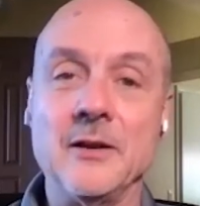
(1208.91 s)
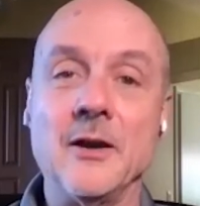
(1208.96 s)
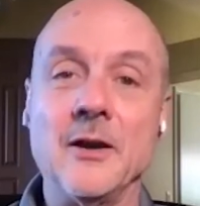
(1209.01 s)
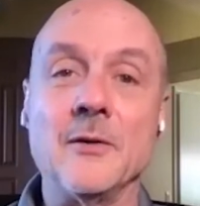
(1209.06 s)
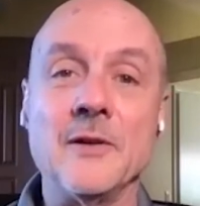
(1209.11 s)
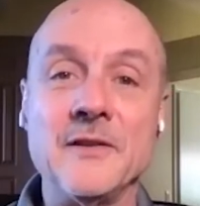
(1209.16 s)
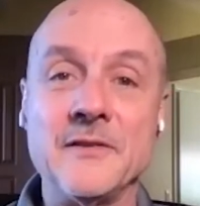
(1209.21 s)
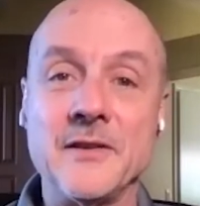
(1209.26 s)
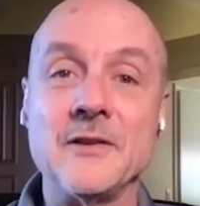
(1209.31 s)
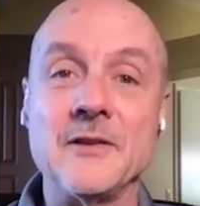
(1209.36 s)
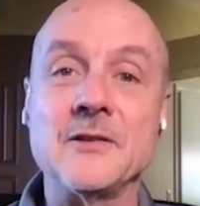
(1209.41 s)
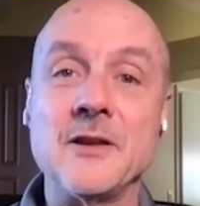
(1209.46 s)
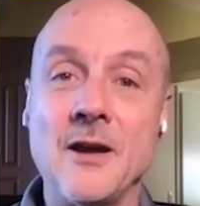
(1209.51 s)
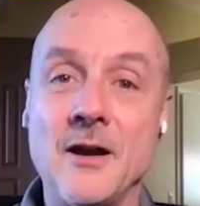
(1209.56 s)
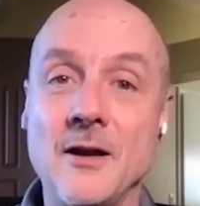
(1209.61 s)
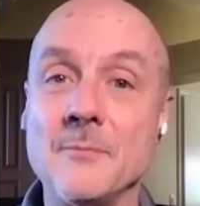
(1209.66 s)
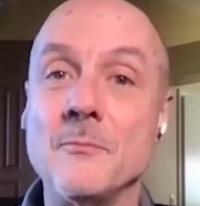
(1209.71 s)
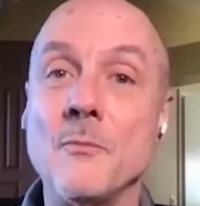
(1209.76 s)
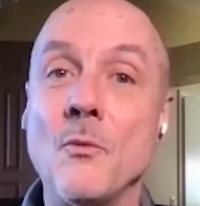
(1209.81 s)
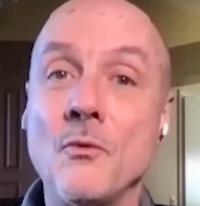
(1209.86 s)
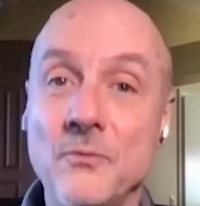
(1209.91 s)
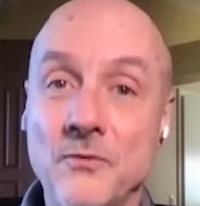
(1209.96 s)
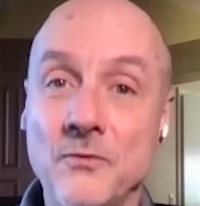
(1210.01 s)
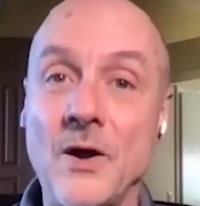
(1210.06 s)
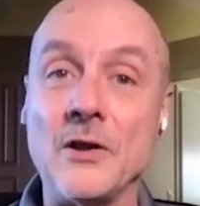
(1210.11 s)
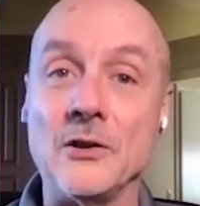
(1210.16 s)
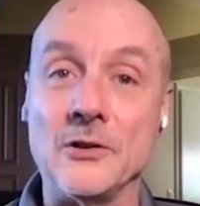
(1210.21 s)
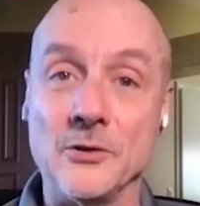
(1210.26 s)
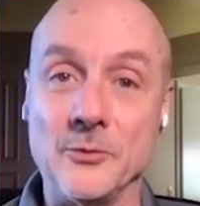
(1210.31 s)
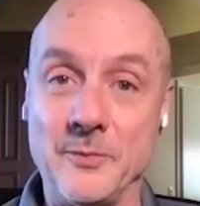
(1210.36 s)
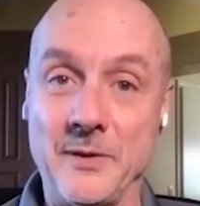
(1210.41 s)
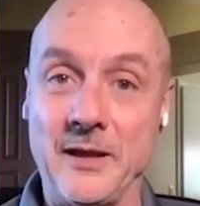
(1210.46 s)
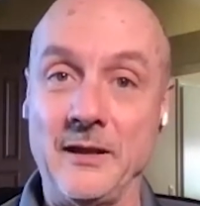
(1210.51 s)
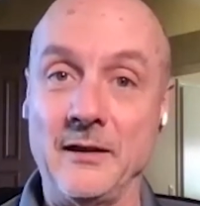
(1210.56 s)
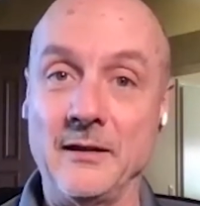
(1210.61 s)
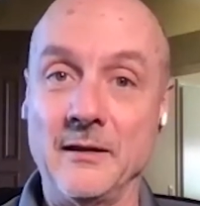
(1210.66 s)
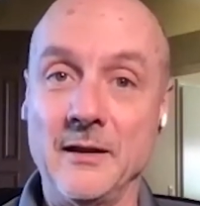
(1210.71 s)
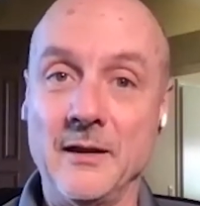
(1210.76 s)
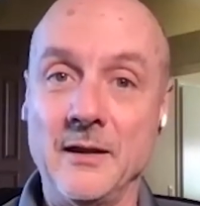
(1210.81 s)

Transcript: No, he said, come follow me.